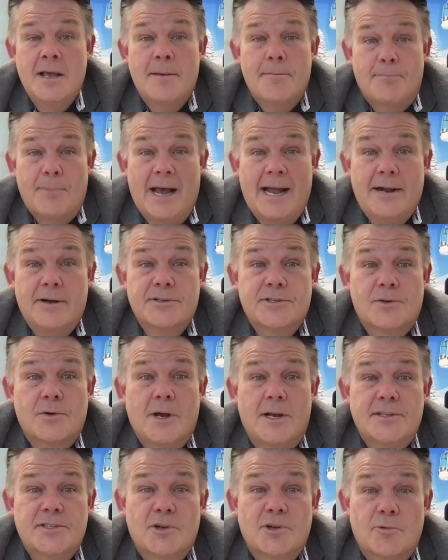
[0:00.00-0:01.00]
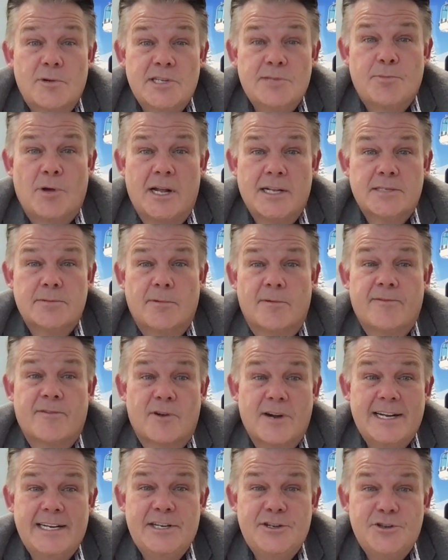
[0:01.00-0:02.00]
Buyers are also responsible for
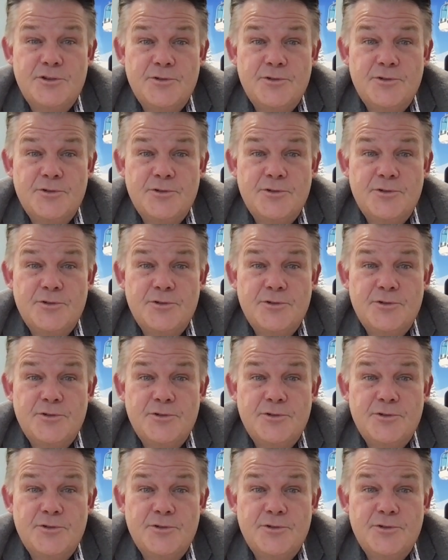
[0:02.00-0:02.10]
any due